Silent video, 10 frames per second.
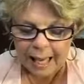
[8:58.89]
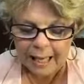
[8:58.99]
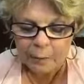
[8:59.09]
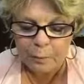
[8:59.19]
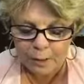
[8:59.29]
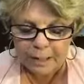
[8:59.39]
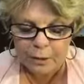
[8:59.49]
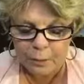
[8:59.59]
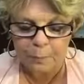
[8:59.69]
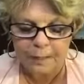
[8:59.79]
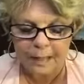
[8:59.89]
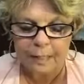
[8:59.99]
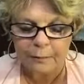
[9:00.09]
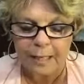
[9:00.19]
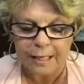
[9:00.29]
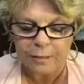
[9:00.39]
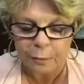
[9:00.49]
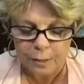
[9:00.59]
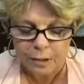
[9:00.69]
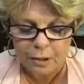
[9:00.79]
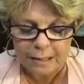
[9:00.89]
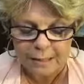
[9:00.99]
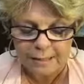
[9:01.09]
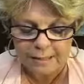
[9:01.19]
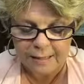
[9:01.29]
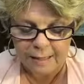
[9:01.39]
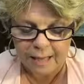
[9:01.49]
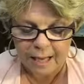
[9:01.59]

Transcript: and I really do believe that as Christians